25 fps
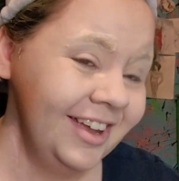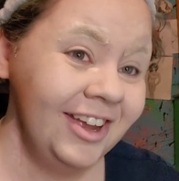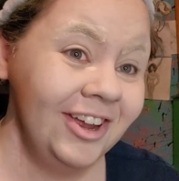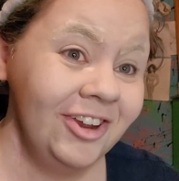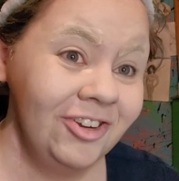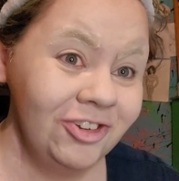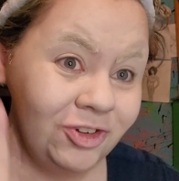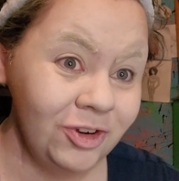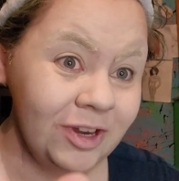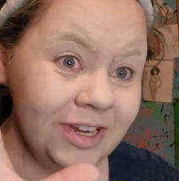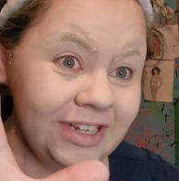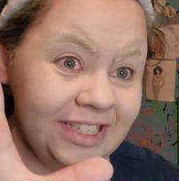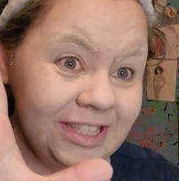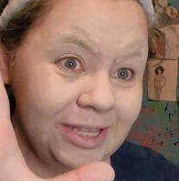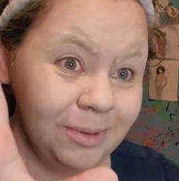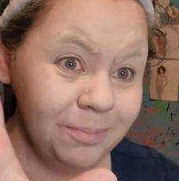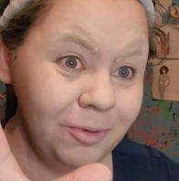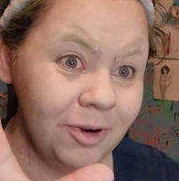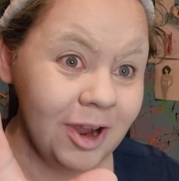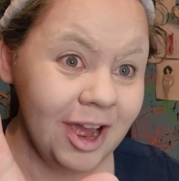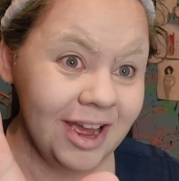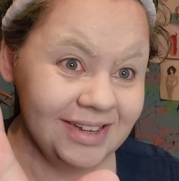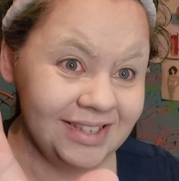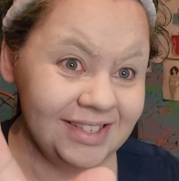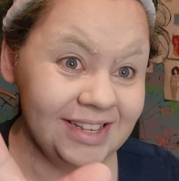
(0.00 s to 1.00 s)
Trust the
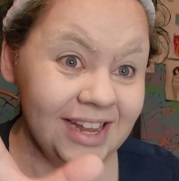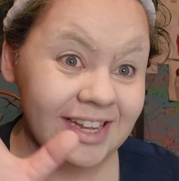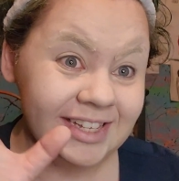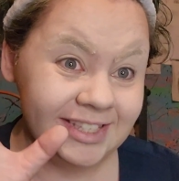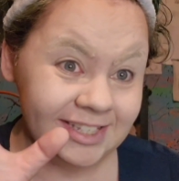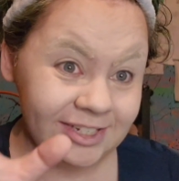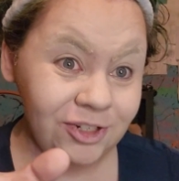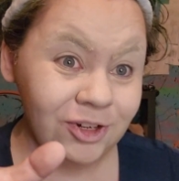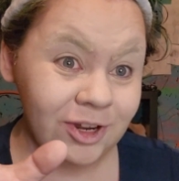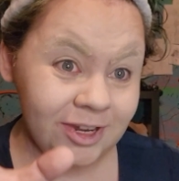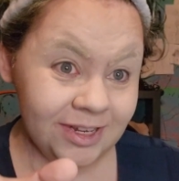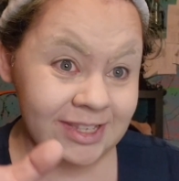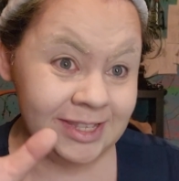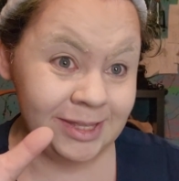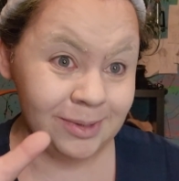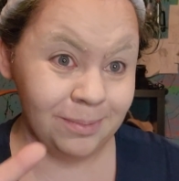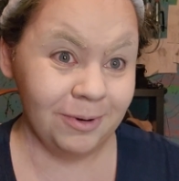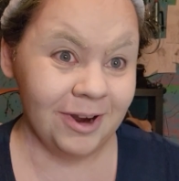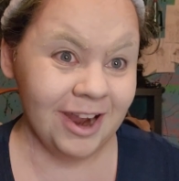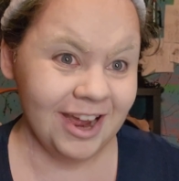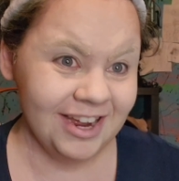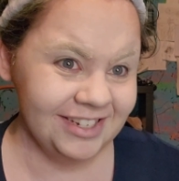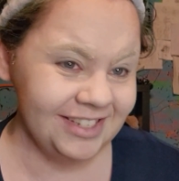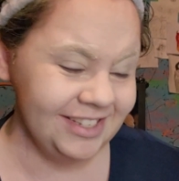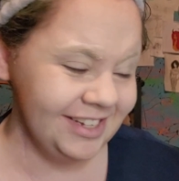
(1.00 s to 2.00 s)
process, trust the
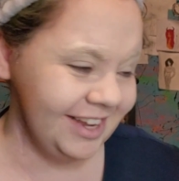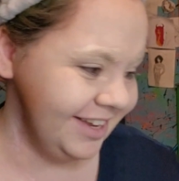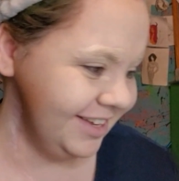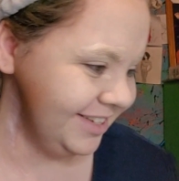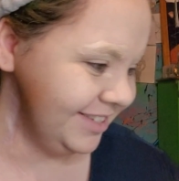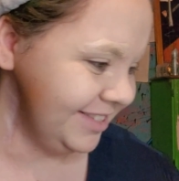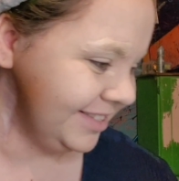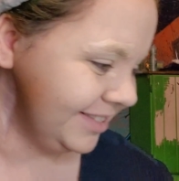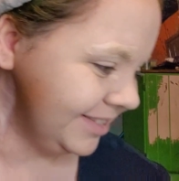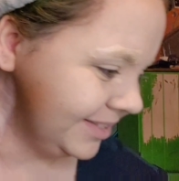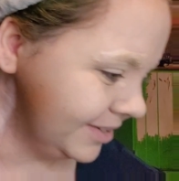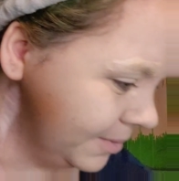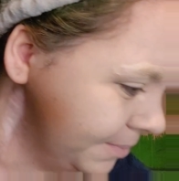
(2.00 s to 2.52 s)
process.